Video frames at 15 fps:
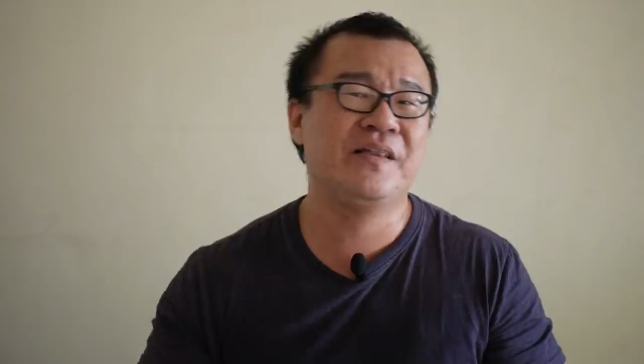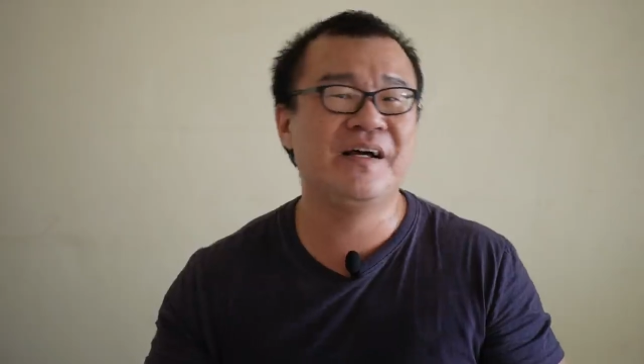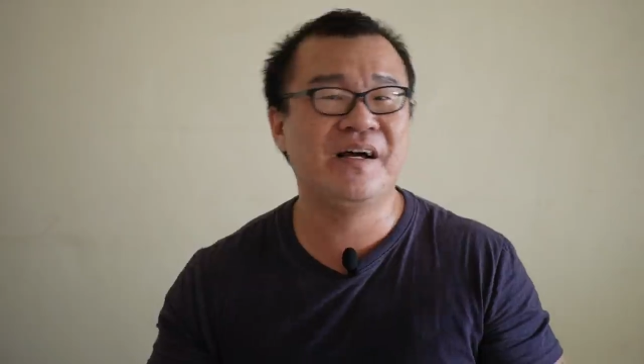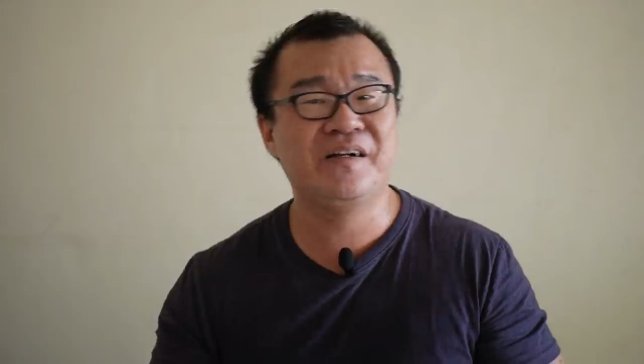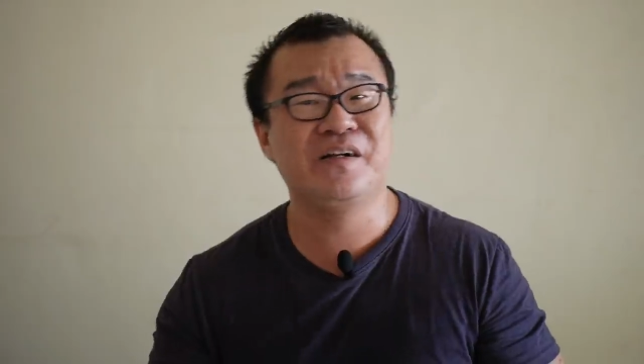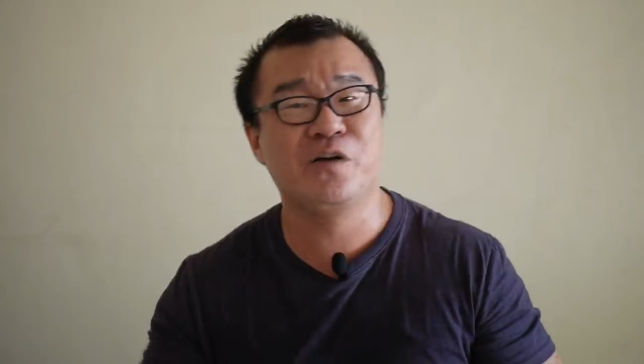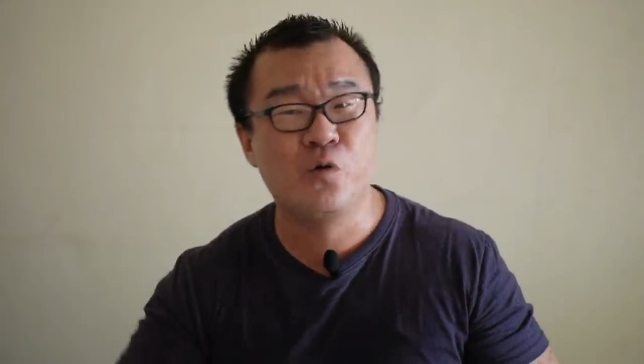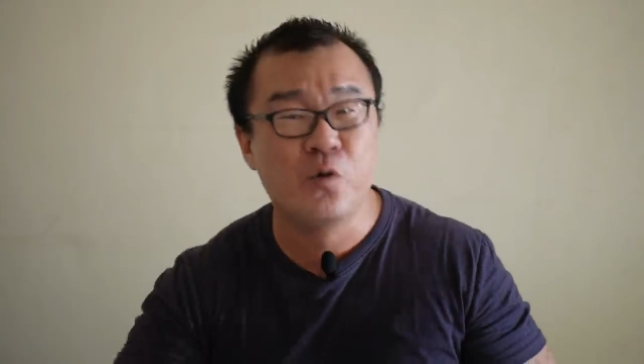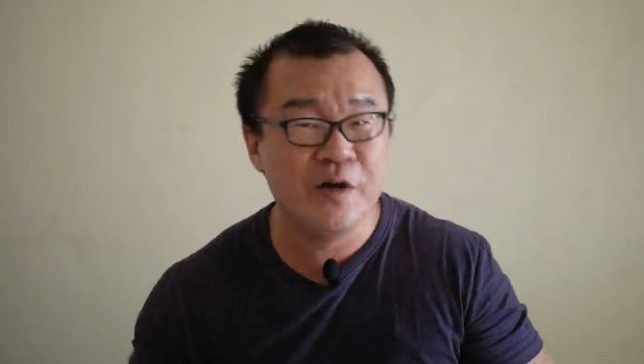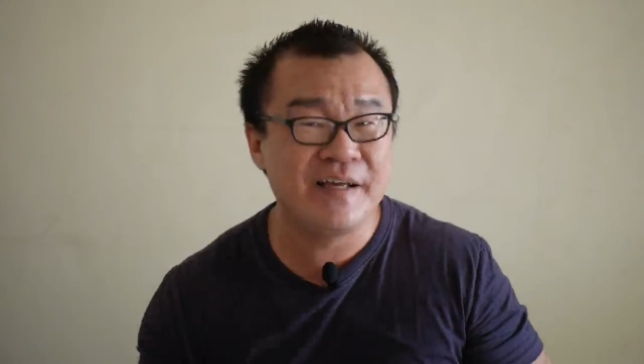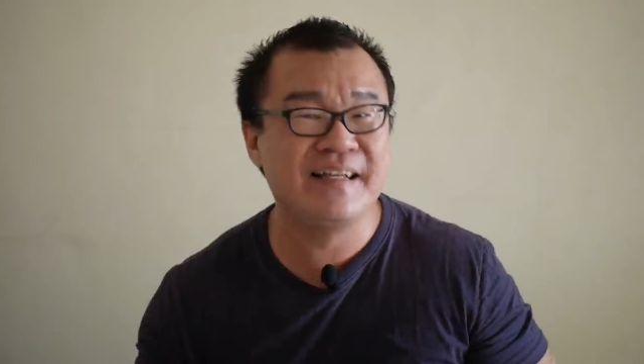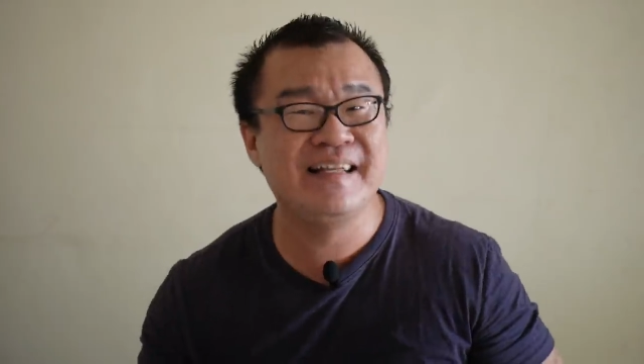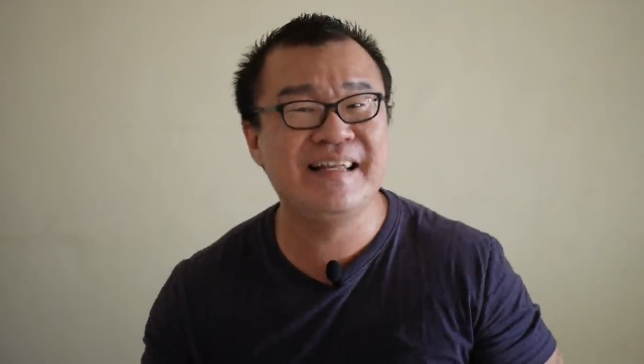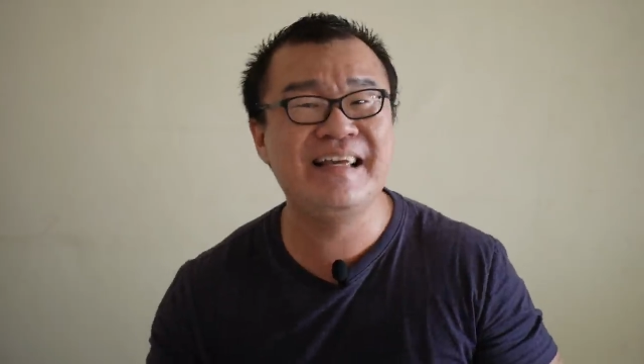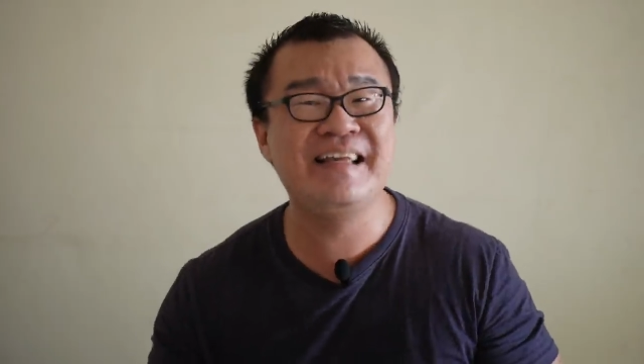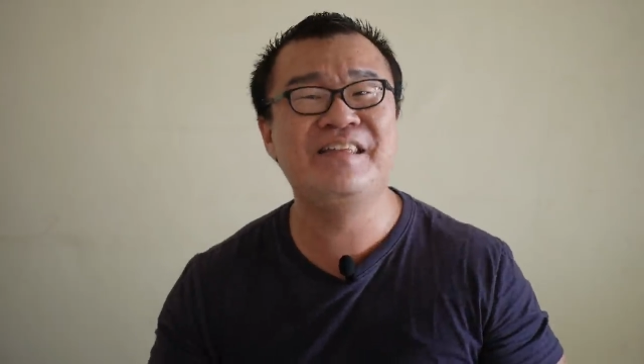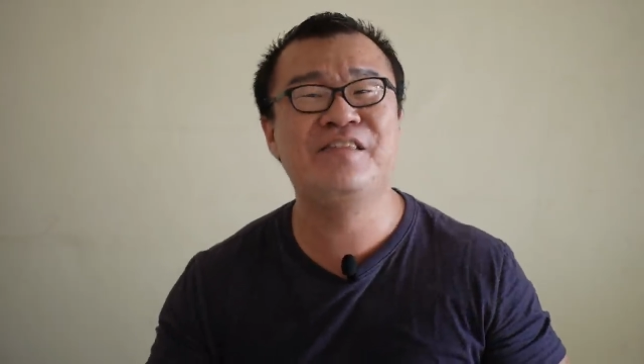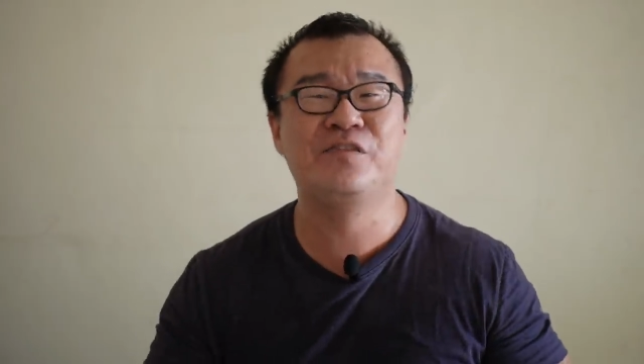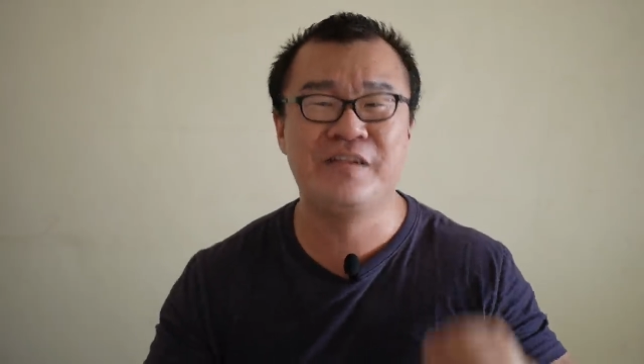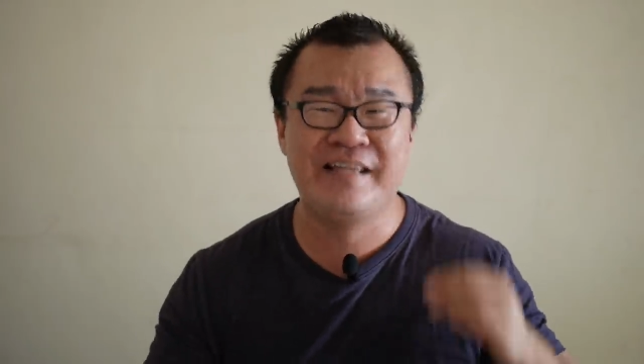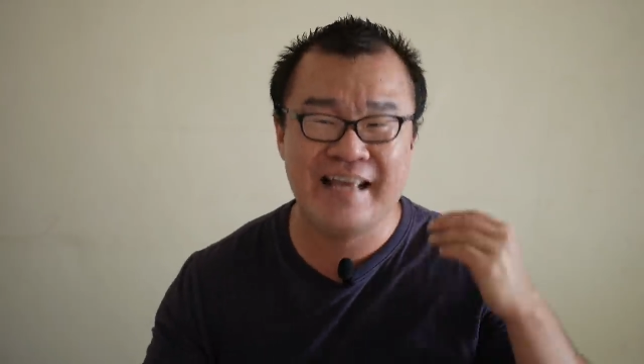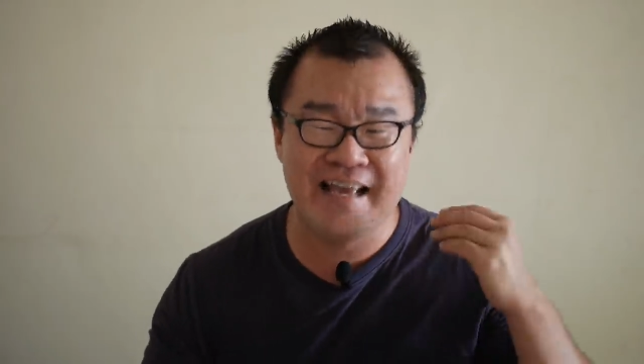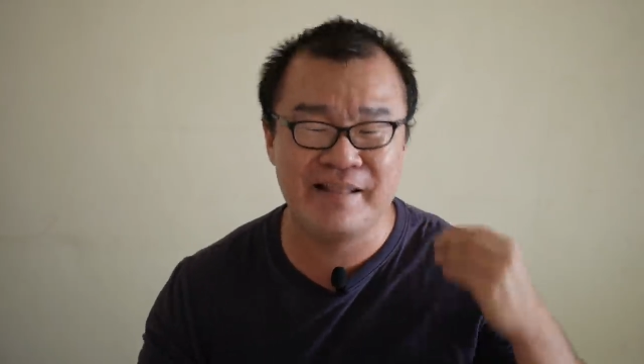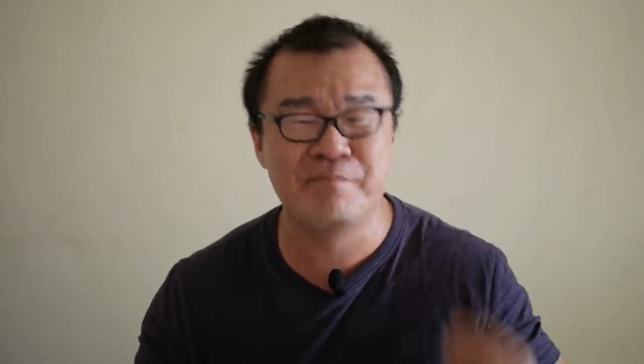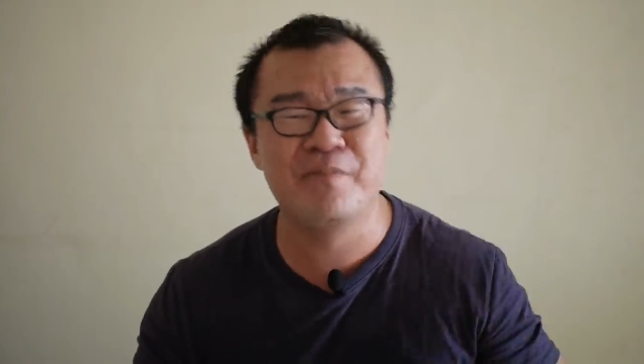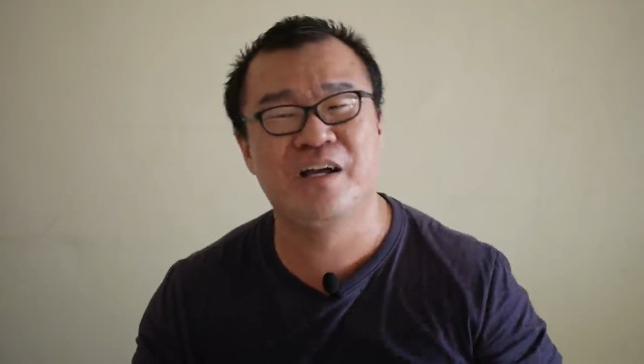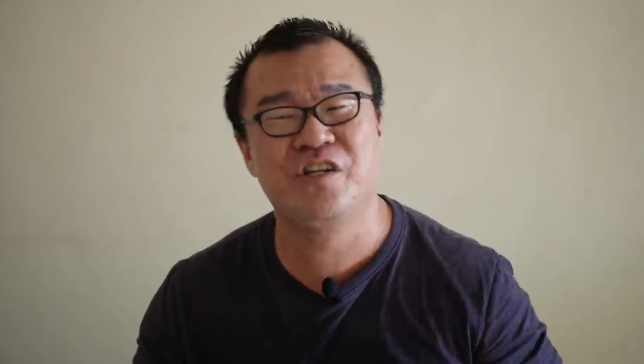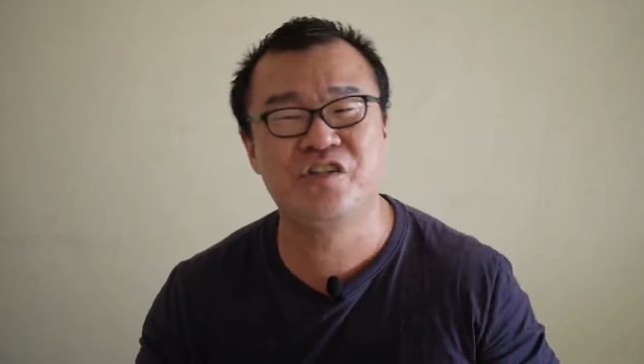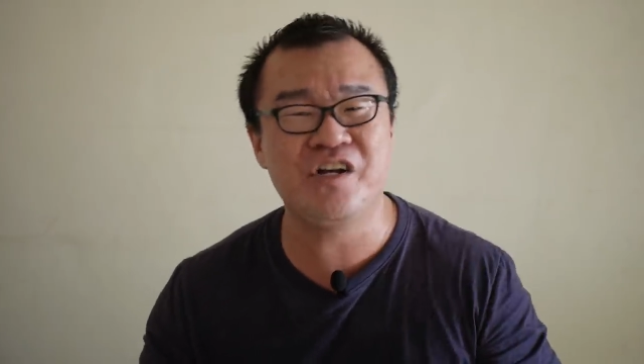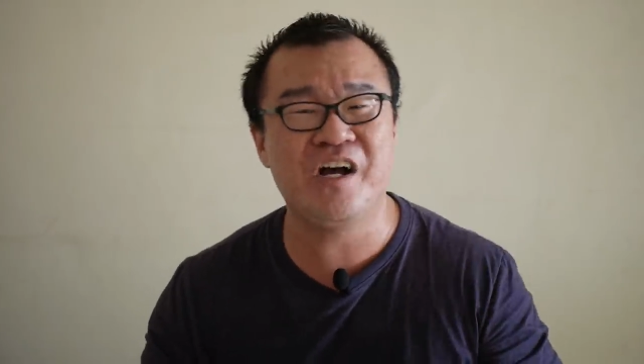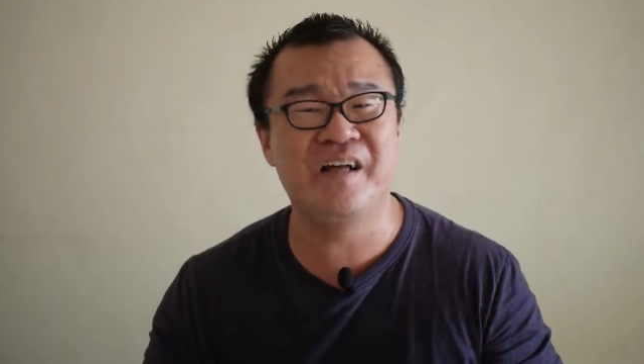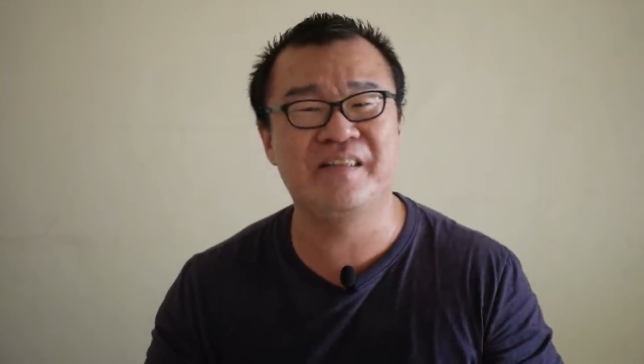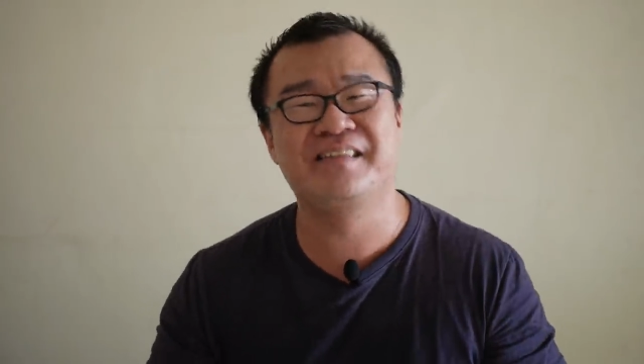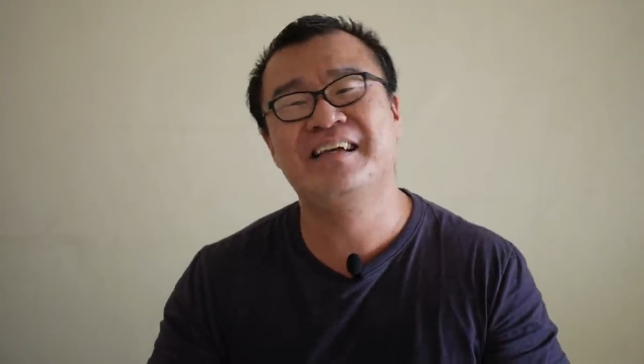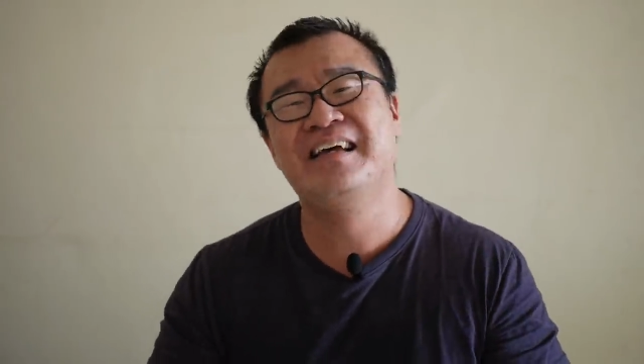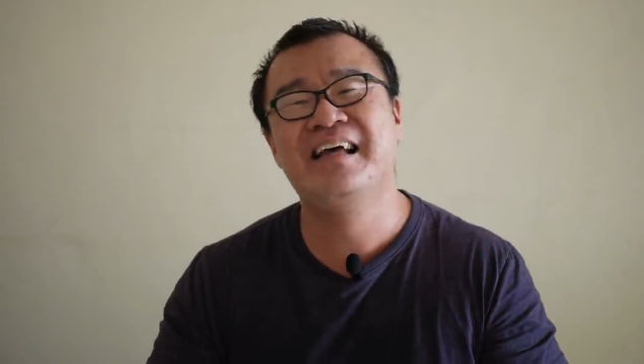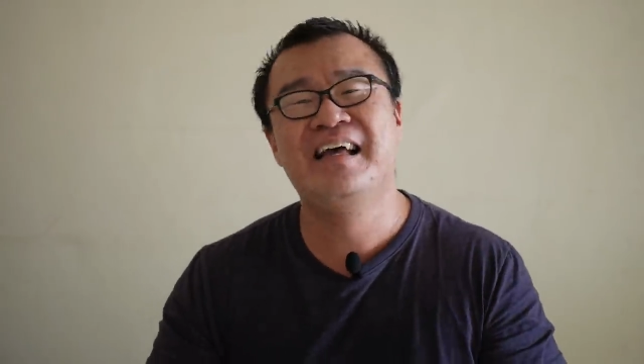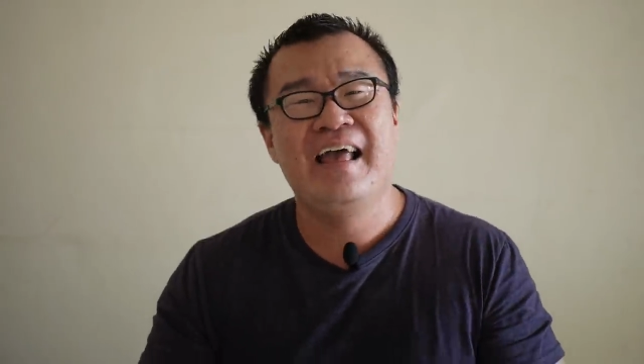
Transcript: another quickly to get my shot.